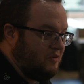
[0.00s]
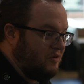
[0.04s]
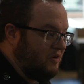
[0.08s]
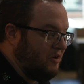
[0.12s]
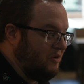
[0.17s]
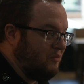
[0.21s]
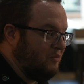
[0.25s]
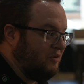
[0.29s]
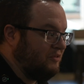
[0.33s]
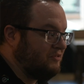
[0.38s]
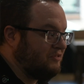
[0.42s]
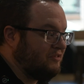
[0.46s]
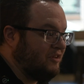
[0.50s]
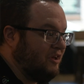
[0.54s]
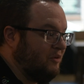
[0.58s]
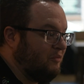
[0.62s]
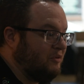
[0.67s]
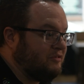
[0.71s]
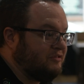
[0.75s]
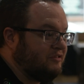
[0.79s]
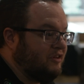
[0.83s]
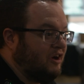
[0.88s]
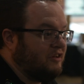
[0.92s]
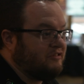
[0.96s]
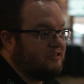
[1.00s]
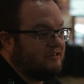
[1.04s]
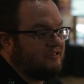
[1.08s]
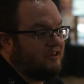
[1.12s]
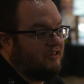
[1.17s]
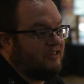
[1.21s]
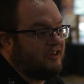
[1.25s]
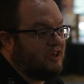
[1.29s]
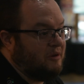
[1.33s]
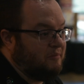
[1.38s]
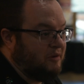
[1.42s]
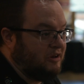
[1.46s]
it was nuts to see
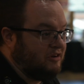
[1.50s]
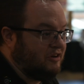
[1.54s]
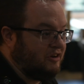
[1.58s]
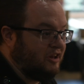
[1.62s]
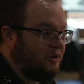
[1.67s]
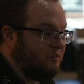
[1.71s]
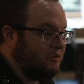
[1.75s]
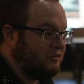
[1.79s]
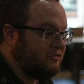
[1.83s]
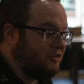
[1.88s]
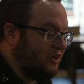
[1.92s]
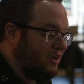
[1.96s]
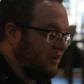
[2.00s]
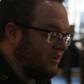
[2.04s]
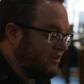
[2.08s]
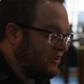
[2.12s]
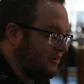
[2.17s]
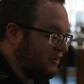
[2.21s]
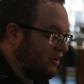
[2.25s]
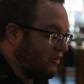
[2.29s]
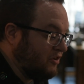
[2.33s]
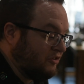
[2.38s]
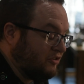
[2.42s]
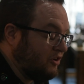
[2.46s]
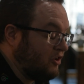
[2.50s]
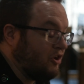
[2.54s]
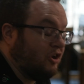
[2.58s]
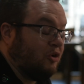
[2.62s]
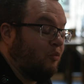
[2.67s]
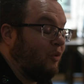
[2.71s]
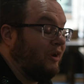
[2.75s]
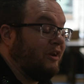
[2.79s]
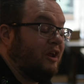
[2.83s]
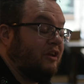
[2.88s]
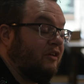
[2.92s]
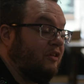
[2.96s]
the community was like, because it could
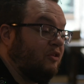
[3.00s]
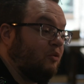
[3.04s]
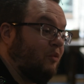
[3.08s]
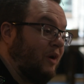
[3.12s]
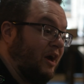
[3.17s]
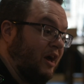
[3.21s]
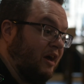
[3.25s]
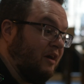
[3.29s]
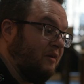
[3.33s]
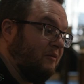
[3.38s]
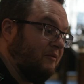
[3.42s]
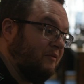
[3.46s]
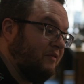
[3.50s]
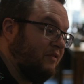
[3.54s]
have went either way.